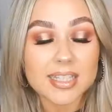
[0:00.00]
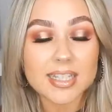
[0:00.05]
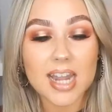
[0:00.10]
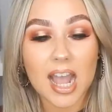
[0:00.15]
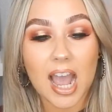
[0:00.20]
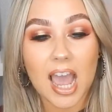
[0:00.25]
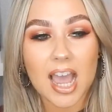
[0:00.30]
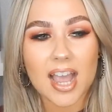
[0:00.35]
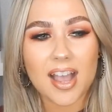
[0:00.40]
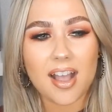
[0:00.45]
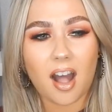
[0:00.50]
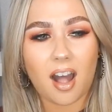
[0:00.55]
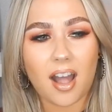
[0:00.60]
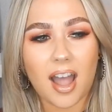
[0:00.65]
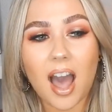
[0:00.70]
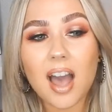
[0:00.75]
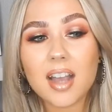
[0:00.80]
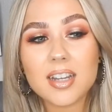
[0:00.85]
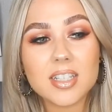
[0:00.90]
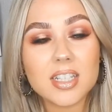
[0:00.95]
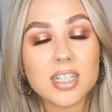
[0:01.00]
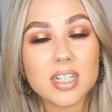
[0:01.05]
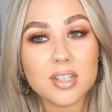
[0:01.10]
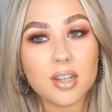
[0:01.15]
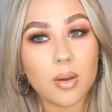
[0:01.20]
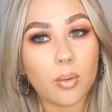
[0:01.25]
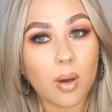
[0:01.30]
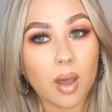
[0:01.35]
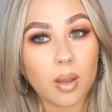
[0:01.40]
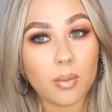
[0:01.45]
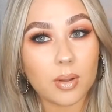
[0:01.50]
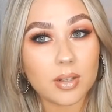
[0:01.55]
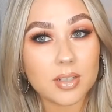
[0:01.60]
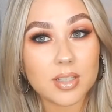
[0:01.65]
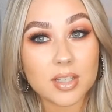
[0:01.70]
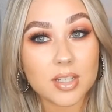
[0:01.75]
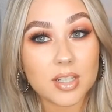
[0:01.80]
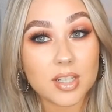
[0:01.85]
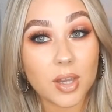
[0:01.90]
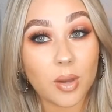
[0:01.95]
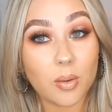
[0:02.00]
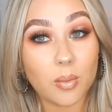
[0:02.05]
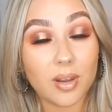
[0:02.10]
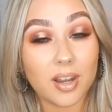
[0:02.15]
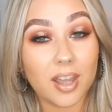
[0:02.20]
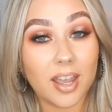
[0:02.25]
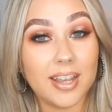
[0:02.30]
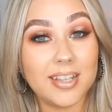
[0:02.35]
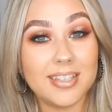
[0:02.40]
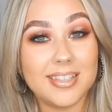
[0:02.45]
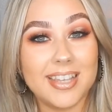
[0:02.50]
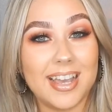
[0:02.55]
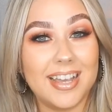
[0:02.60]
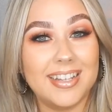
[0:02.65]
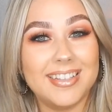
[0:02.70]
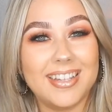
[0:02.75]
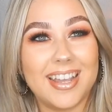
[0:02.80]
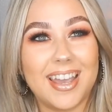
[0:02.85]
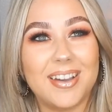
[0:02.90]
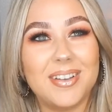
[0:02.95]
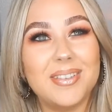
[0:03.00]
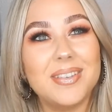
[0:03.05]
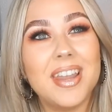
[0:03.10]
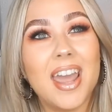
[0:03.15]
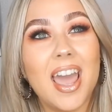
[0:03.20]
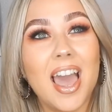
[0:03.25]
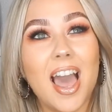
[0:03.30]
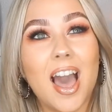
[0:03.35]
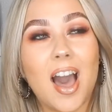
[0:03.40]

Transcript: Today I actually didn't know what I wanted to do when I sat down.